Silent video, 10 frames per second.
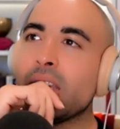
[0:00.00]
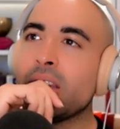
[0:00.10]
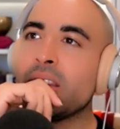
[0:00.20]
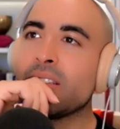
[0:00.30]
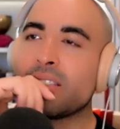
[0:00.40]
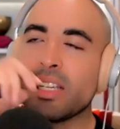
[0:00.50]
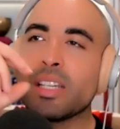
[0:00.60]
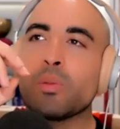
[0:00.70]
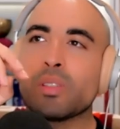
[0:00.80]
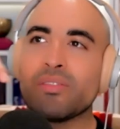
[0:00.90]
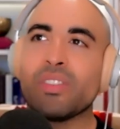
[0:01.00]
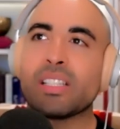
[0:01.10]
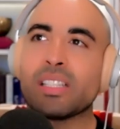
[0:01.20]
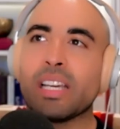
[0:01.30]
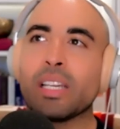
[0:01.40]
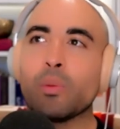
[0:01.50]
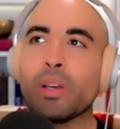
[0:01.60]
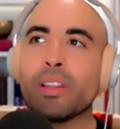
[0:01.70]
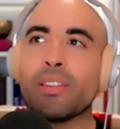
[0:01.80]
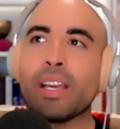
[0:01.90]
the study was investigating
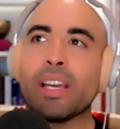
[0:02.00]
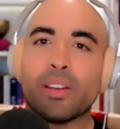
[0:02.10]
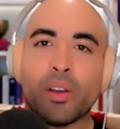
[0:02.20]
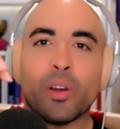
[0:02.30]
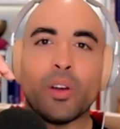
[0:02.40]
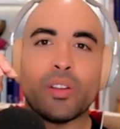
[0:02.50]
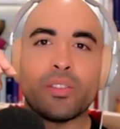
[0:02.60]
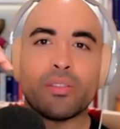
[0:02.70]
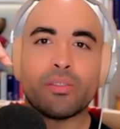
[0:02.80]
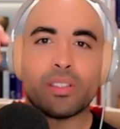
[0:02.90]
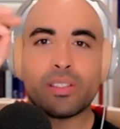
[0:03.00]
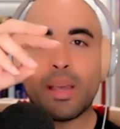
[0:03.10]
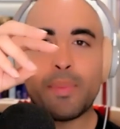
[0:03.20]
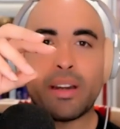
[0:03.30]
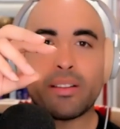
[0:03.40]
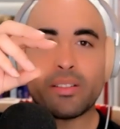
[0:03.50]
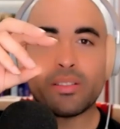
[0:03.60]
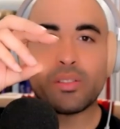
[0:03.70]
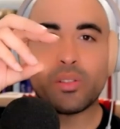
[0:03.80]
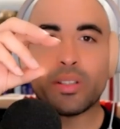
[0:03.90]
whether they had heard the Samaritan
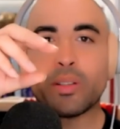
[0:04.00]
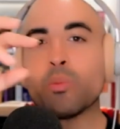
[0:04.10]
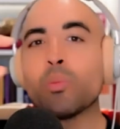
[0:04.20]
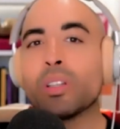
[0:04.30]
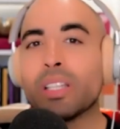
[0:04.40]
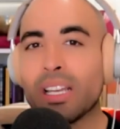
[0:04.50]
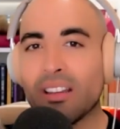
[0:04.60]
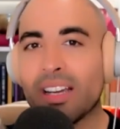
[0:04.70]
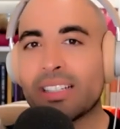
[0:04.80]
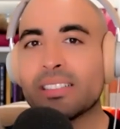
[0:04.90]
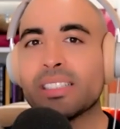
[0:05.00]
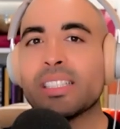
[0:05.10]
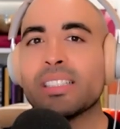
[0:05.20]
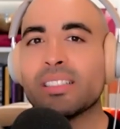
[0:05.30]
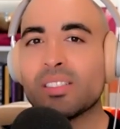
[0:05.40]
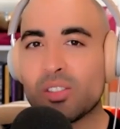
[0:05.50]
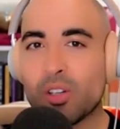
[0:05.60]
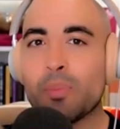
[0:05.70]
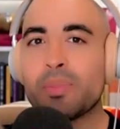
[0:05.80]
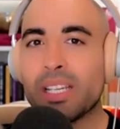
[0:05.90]
story, would they likely
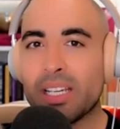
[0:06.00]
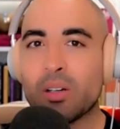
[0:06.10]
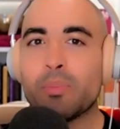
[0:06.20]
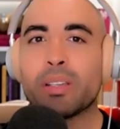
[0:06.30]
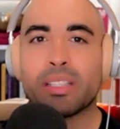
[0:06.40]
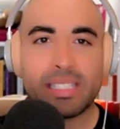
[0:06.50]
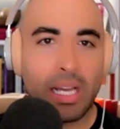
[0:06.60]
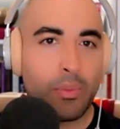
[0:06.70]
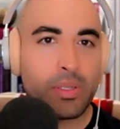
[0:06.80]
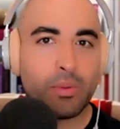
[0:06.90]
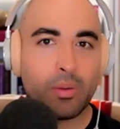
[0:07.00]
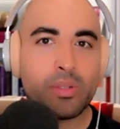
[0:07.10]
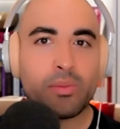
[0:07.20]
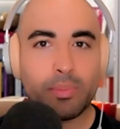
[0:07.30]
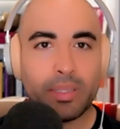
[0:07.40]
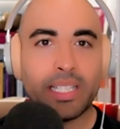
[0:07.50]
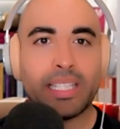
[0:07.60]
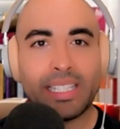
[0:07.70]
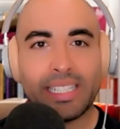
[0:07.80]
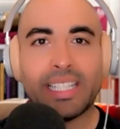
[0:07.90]
stop to help because that was what was
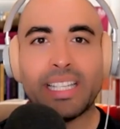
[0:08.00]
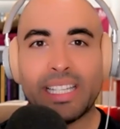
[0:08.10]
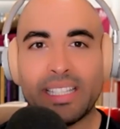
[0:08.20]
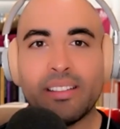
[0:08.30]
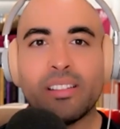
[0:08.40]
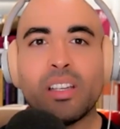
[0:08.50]
replaying in their head,